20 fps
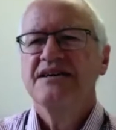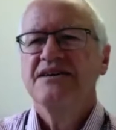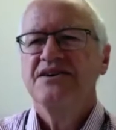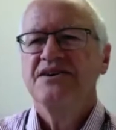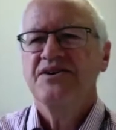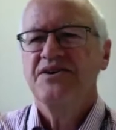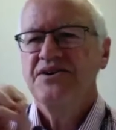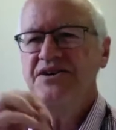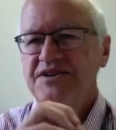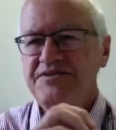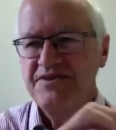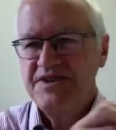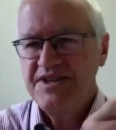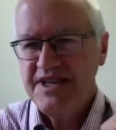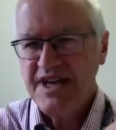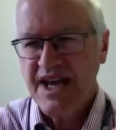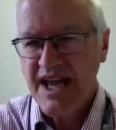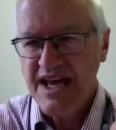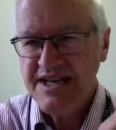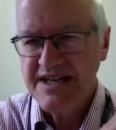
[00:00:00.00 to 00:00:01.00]
or even
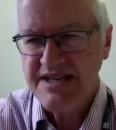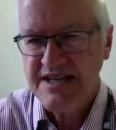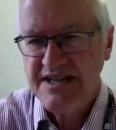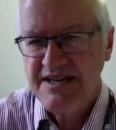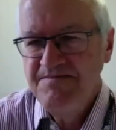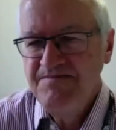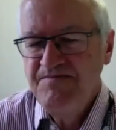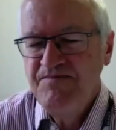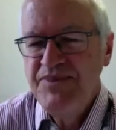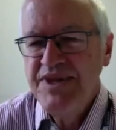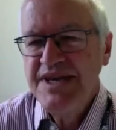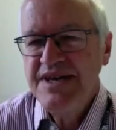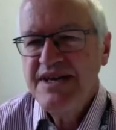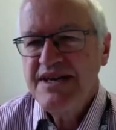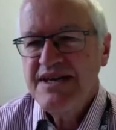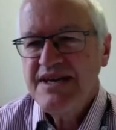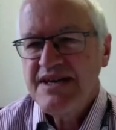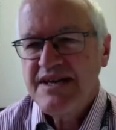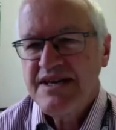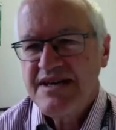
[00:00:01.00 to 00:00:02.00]
in Canada.
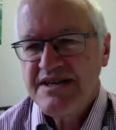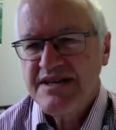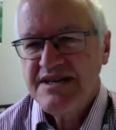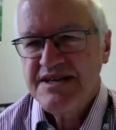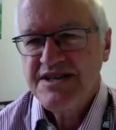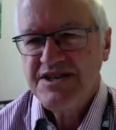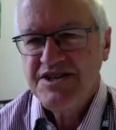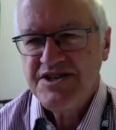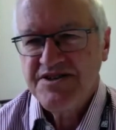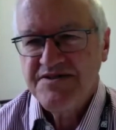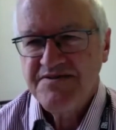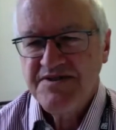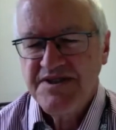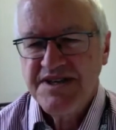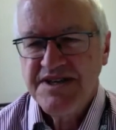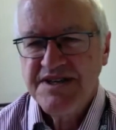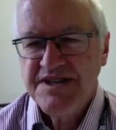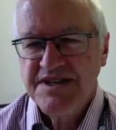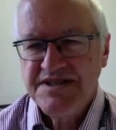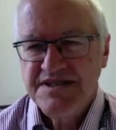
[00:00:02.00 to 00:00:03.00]
And each of
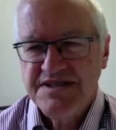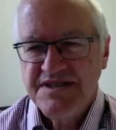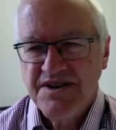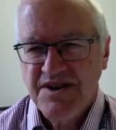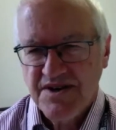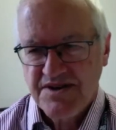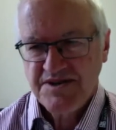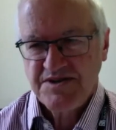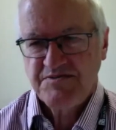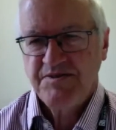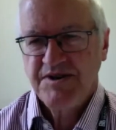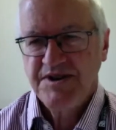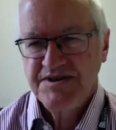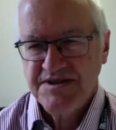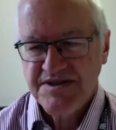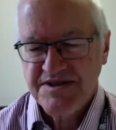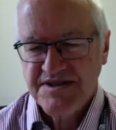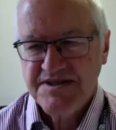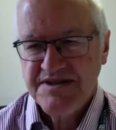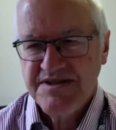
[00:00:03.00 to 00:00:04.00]
these
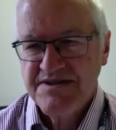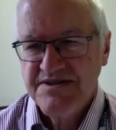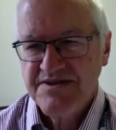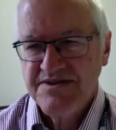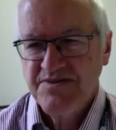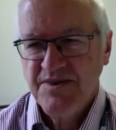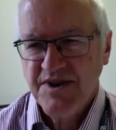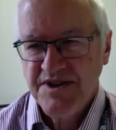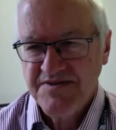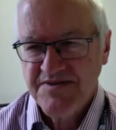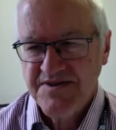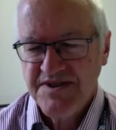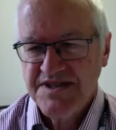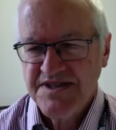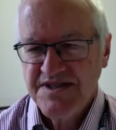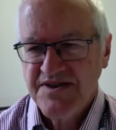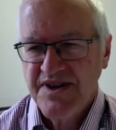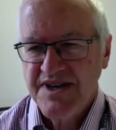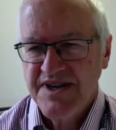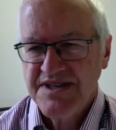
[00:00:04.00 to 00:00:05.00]
corresponds to one of these
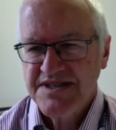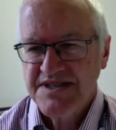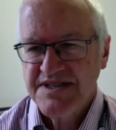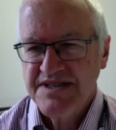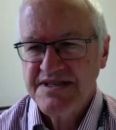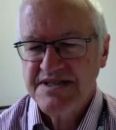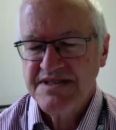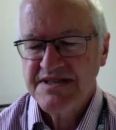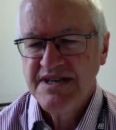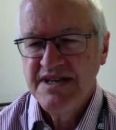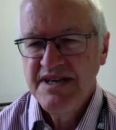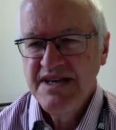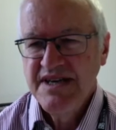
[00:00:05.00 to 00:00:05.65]
crises.